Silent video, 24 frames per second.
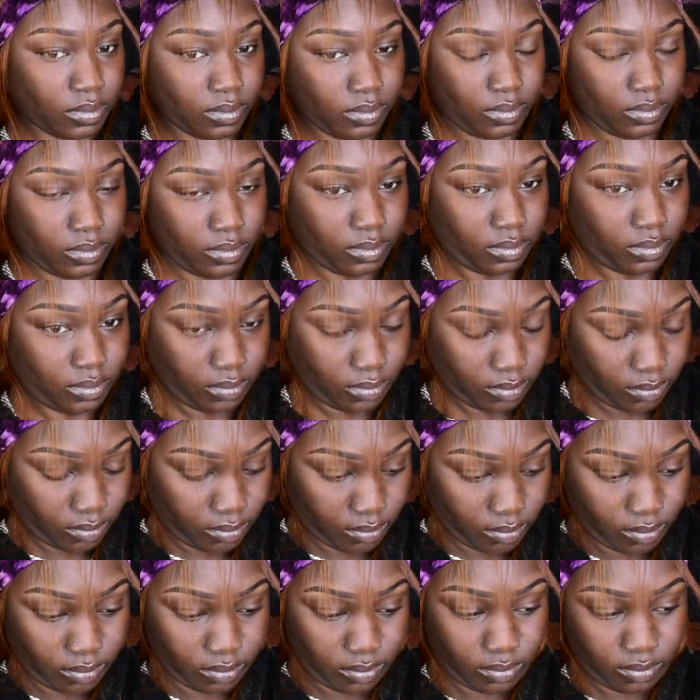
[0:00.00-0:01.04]

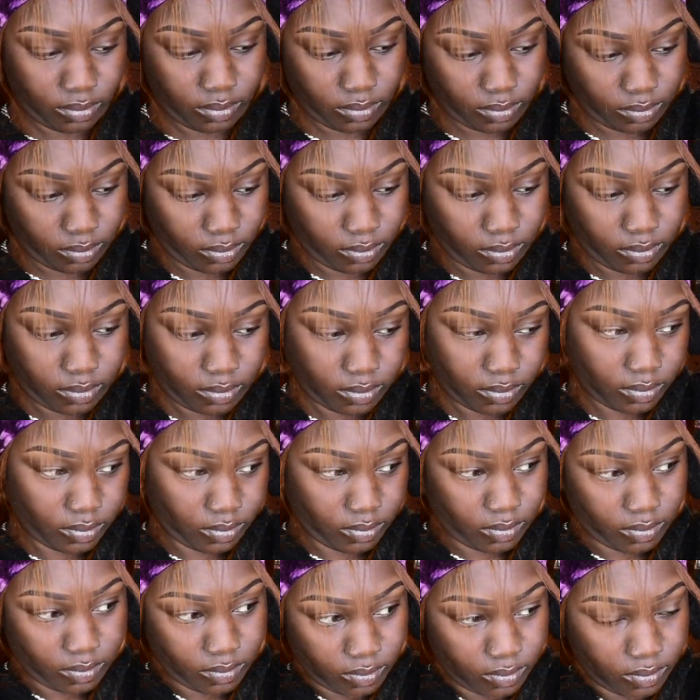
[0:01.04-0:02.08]

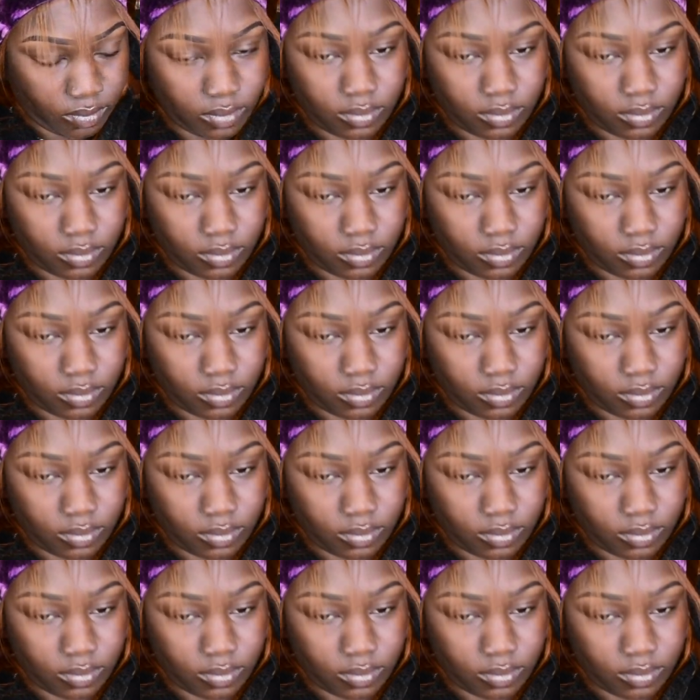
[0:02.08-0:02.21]
(silence)